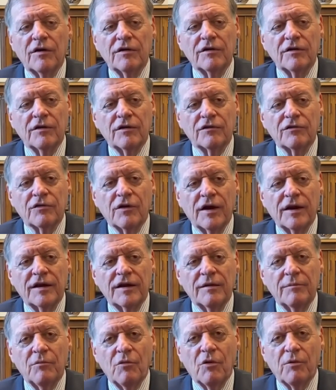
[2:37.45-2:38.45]
on trying to get
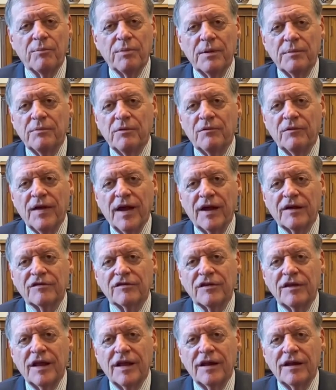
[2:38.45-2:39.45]
more people
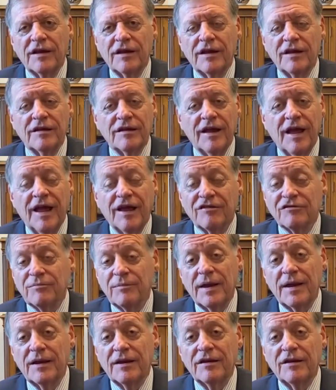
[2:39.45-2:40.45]
vaccinated. It has
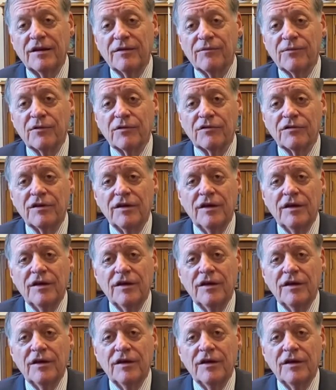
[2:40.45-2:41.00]
made a difference.